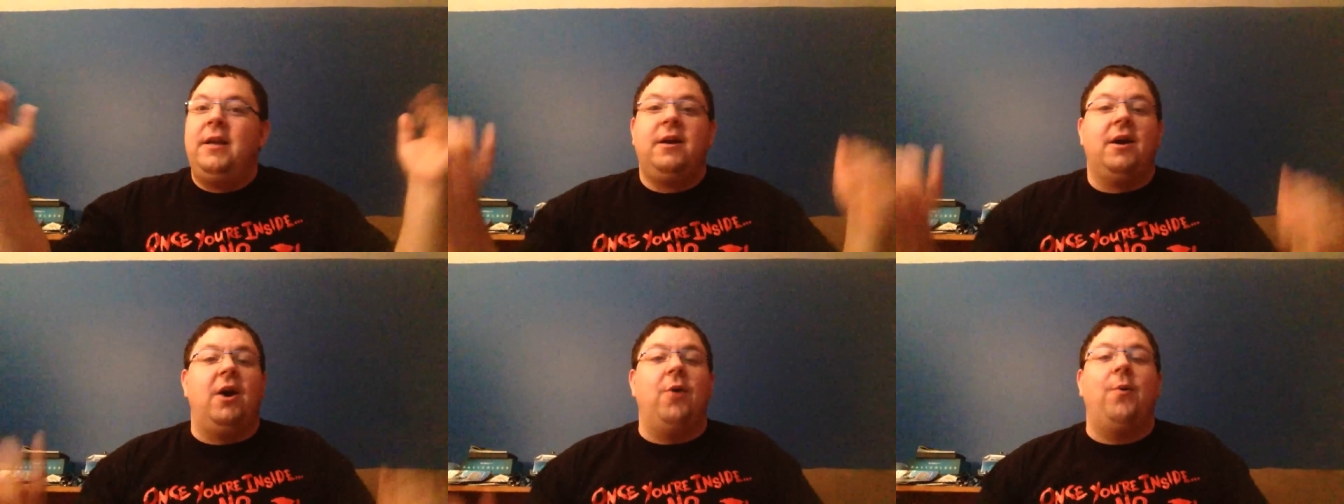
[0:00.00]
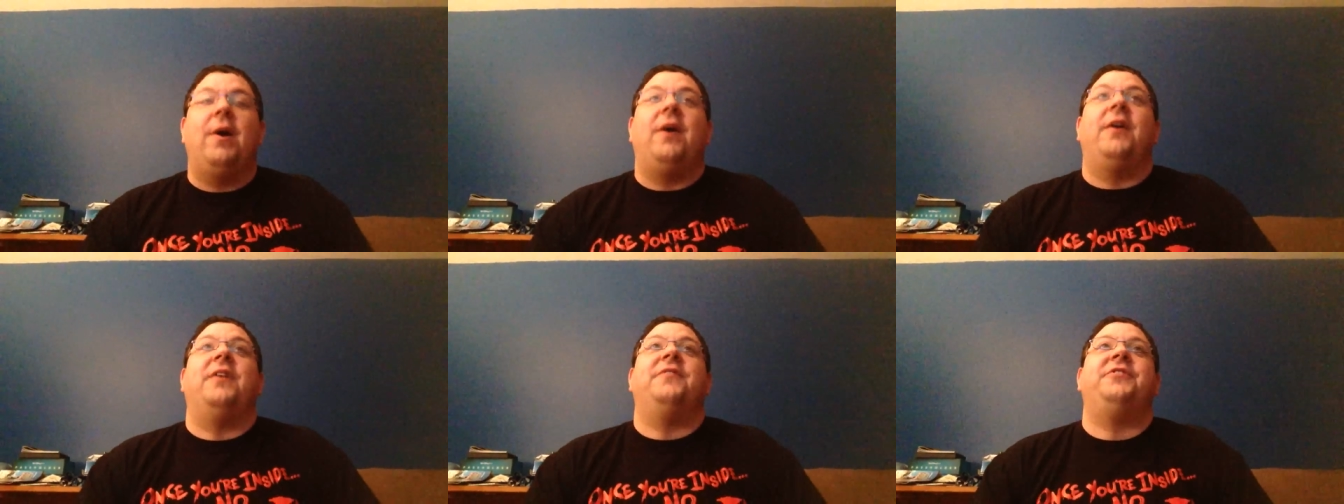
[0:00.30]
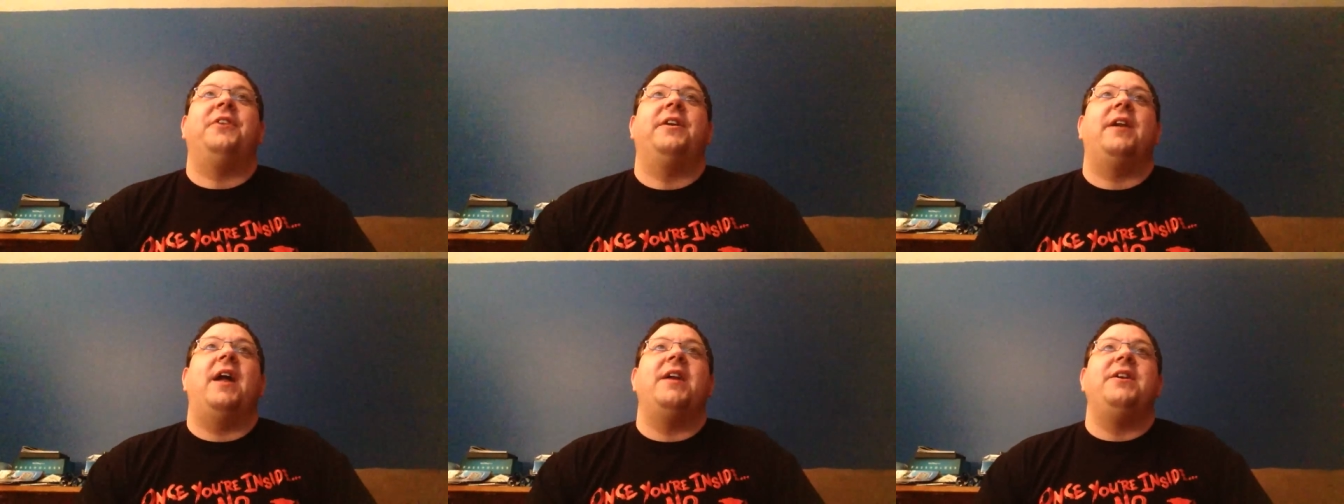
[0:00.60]
oh well, I
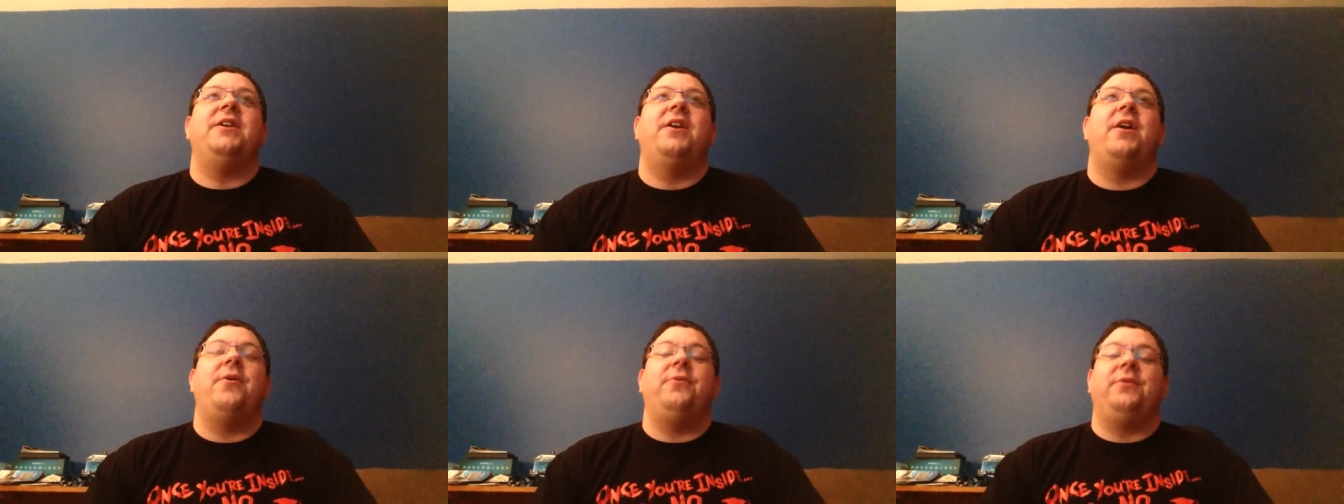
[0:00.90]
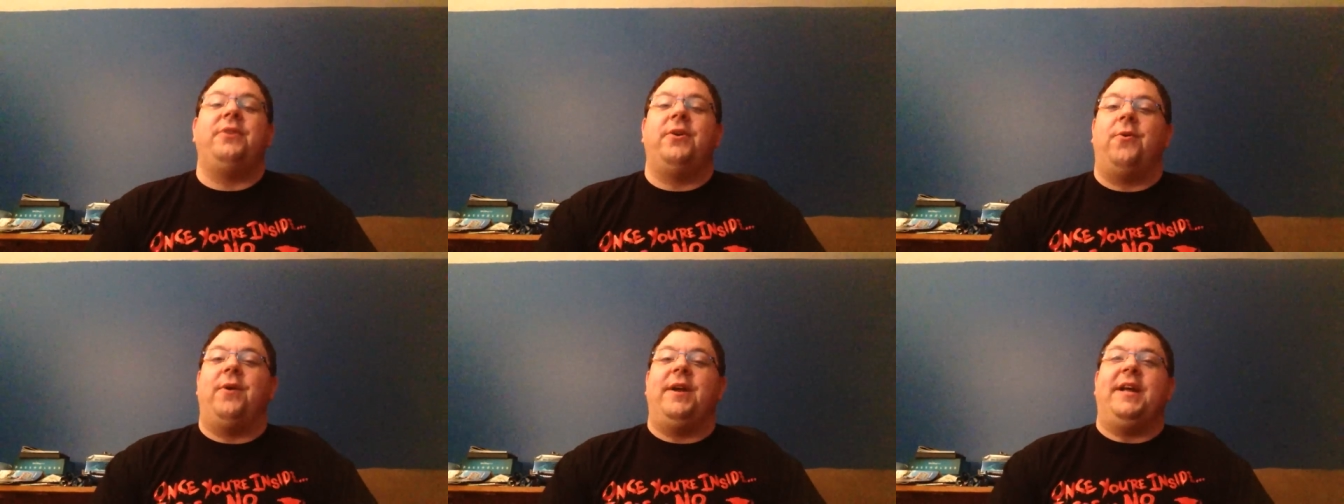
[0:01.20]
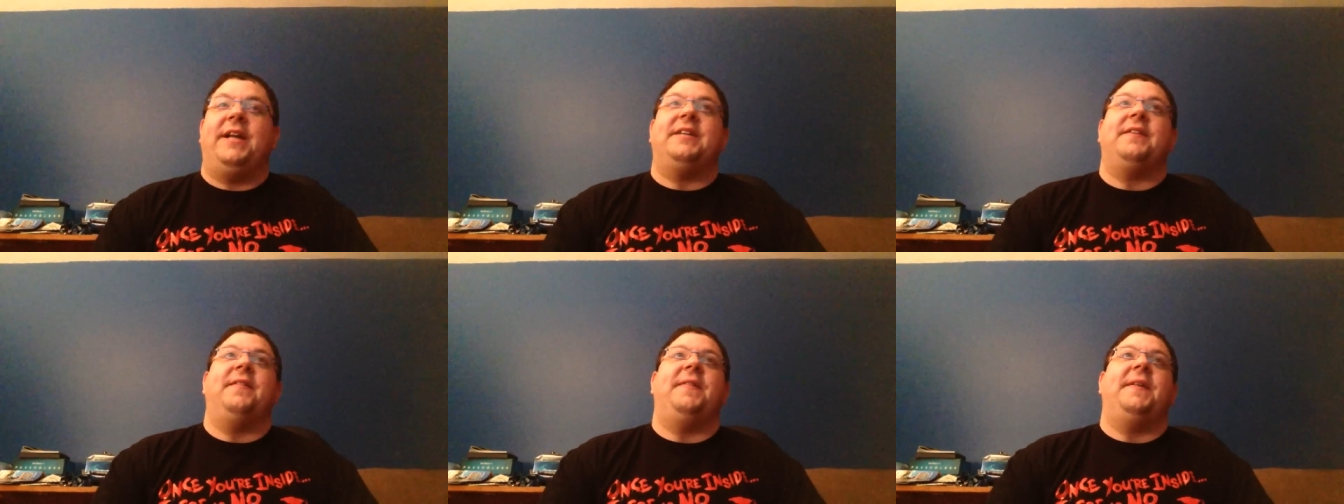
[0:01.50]
should. I known going
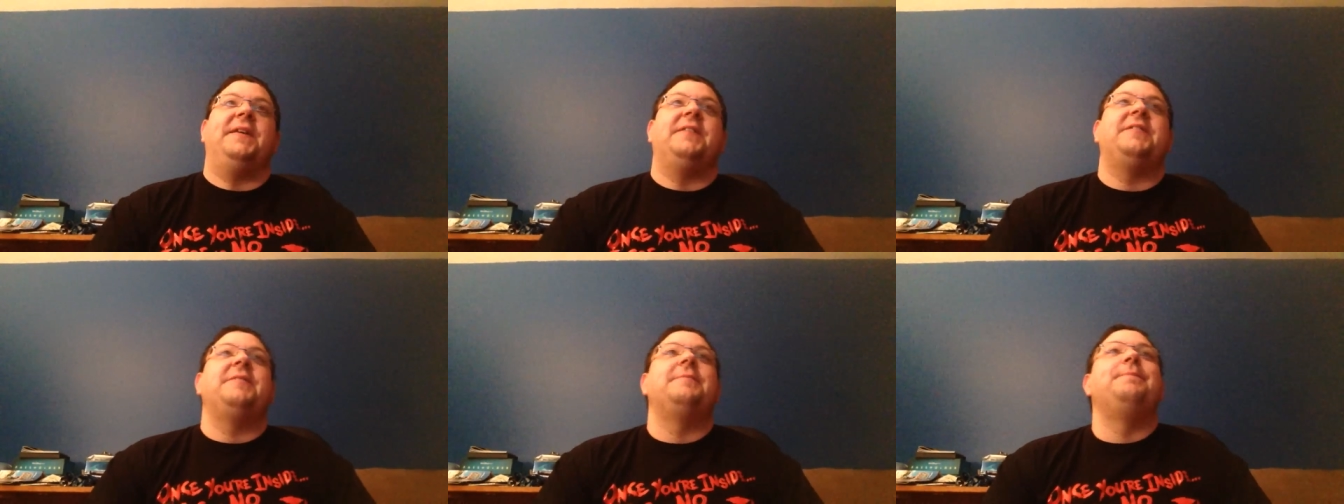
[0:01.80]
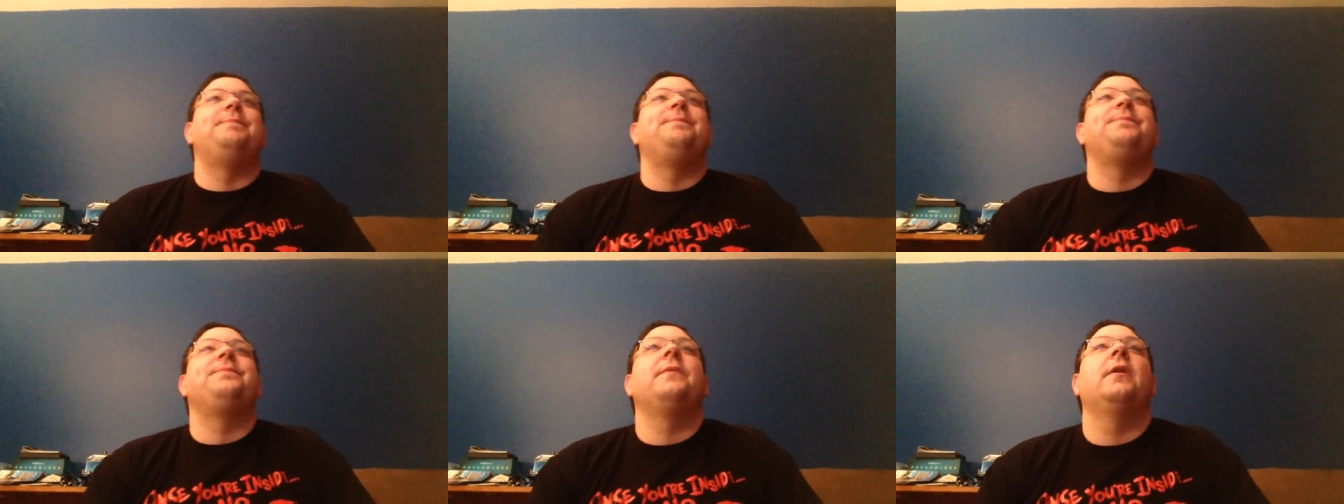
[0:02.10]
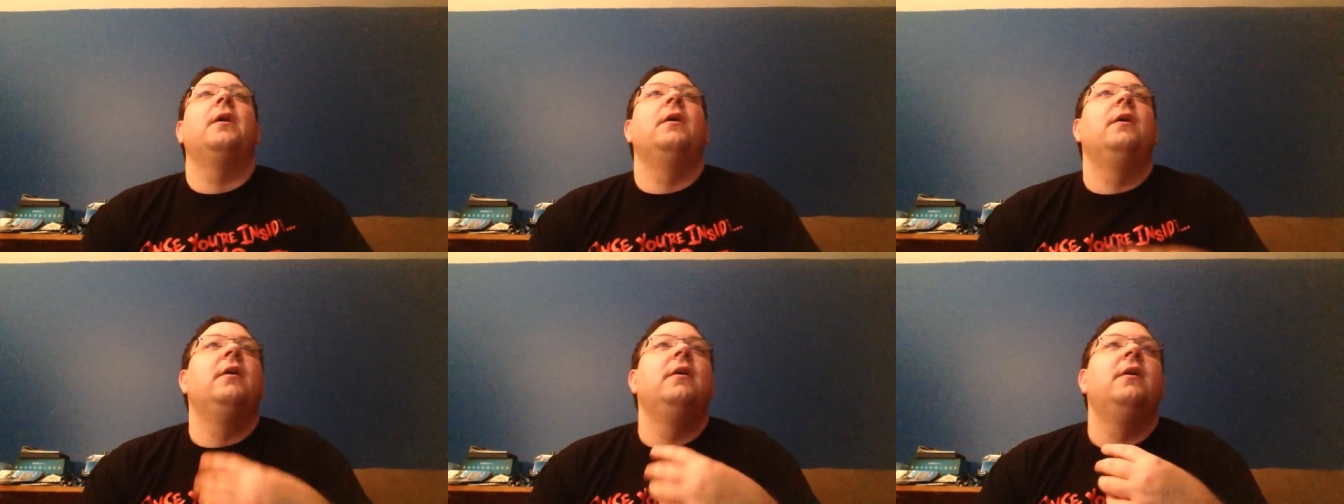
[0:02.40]
into this.
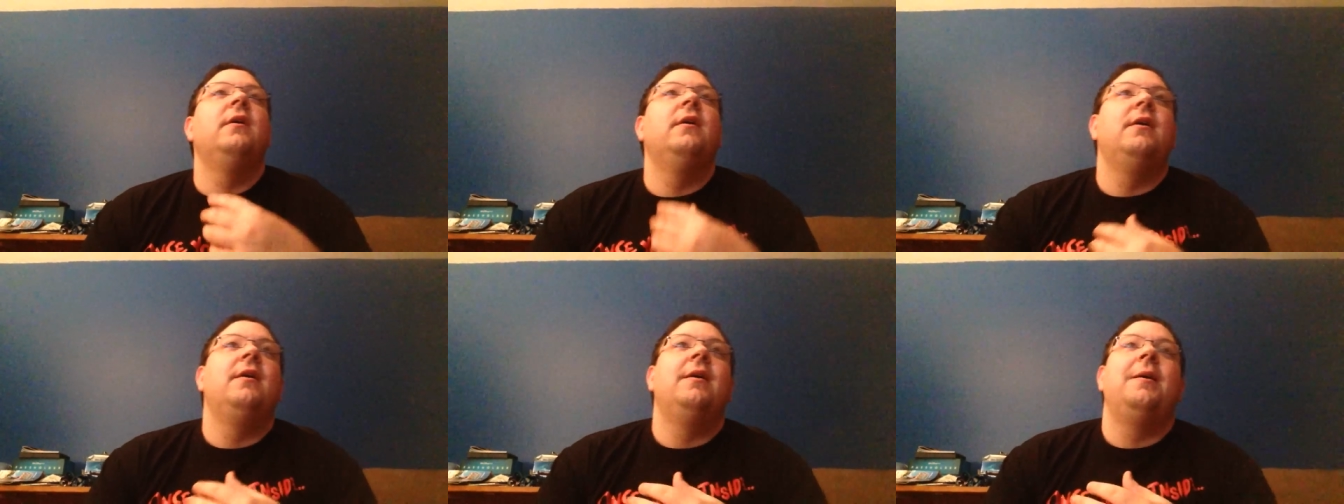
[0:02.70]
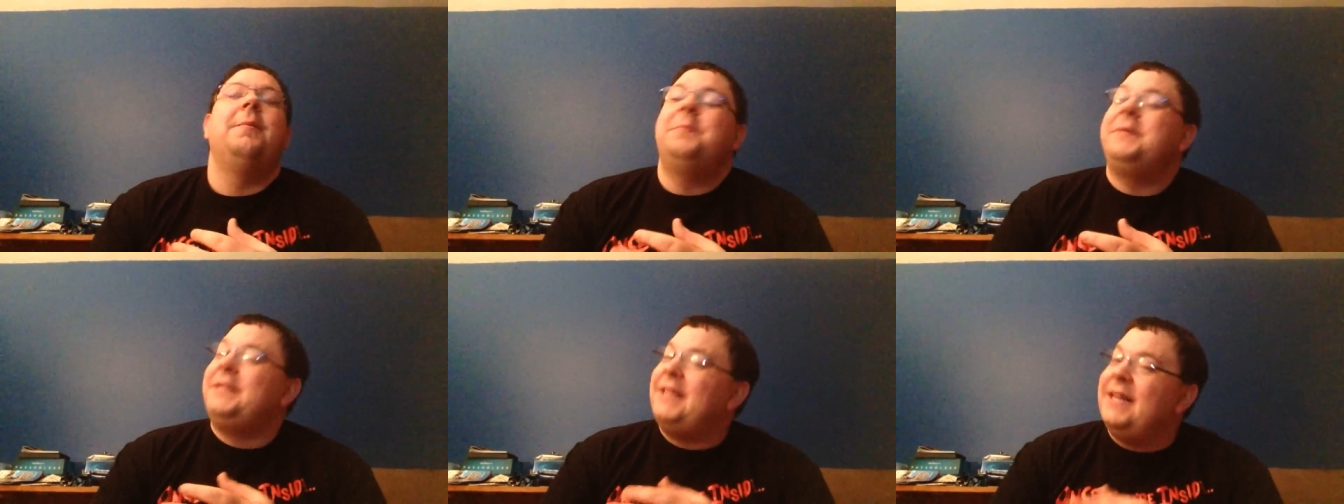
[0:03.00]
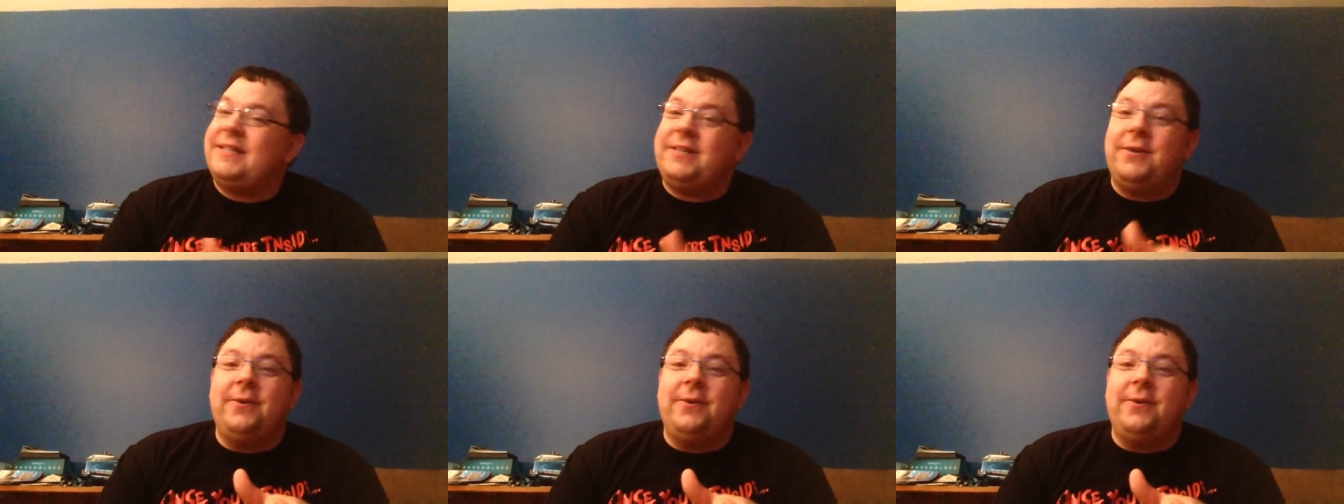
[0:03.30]
But that's